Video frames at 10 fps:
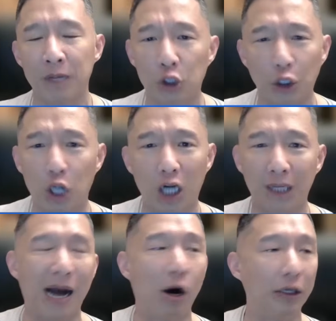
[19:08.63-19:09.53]
So you talk
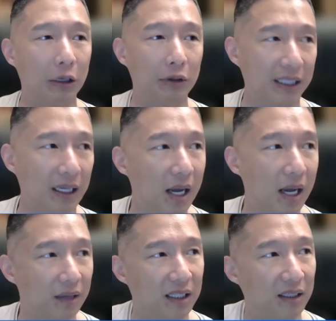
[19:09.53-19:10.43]
about,
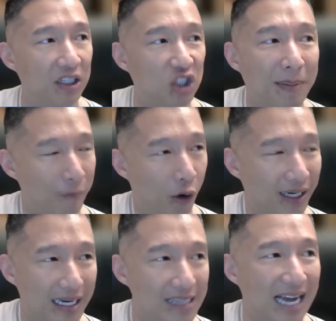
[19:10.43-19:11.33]
the JP
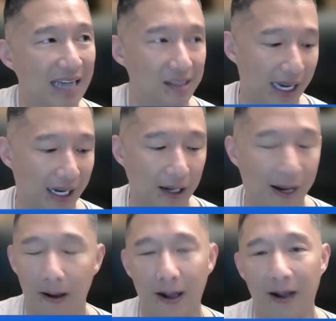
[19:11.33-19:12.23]
Morgan's has
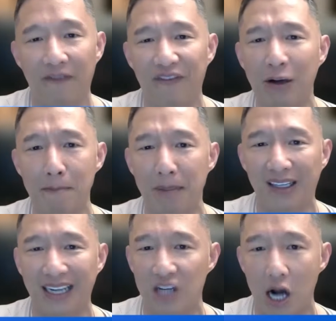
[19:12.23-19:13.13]
a $500
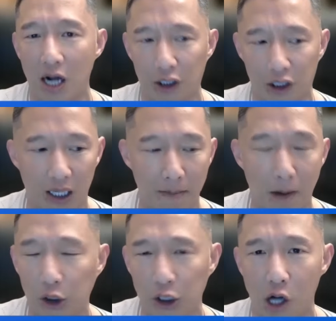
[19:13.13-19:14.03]
billion
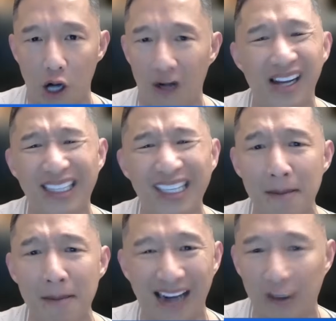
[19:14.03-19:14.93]
margin call. It doesn't
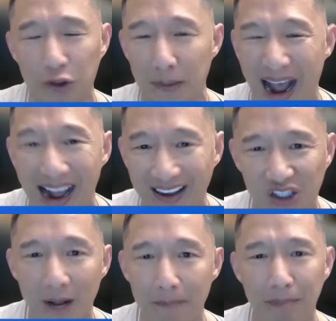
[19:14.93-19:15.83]
matter to the
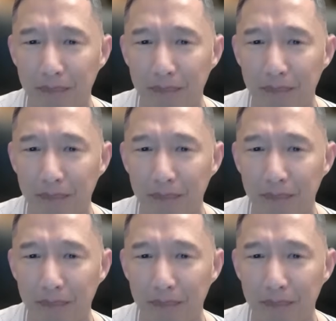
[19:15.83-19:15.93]
banks.